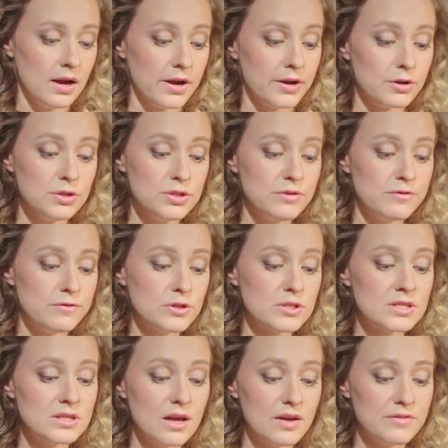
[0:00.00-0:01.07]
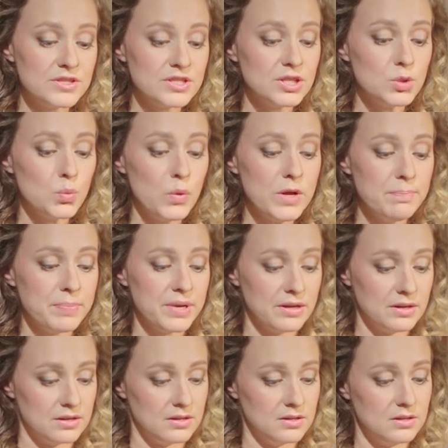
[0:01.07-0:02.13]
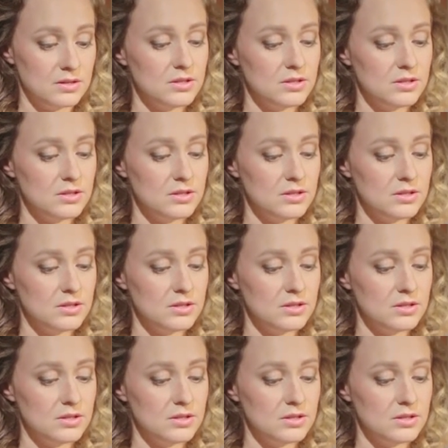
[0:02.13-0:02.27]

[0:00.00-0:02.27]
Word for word: I heard your first laughter and weeping,